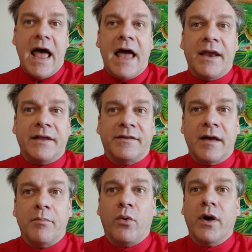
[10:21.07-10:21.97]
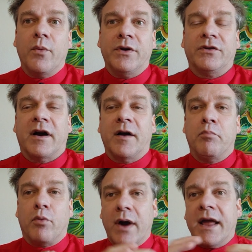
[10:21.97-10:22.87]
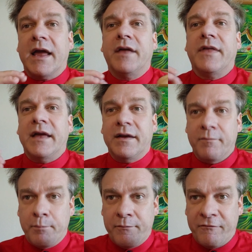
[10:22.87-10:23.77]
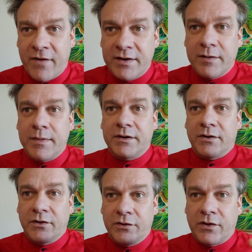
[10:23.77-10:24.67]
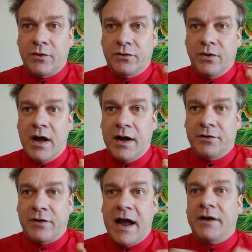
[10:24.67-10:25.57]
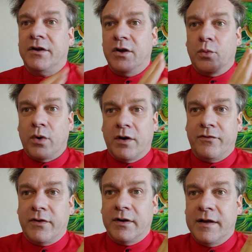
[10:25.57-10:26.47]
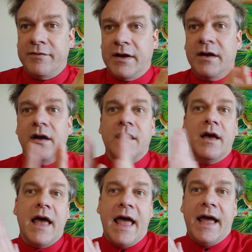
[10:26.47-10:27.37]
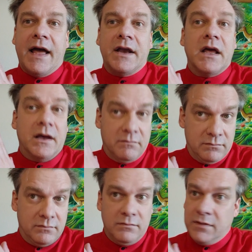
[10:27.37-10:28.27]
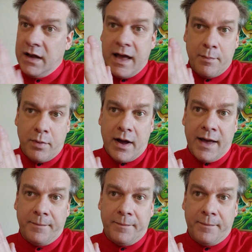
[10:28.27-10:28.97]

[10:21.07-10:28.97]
And at some point, we start breaking the fundamental social contract. You work for a living and you get by.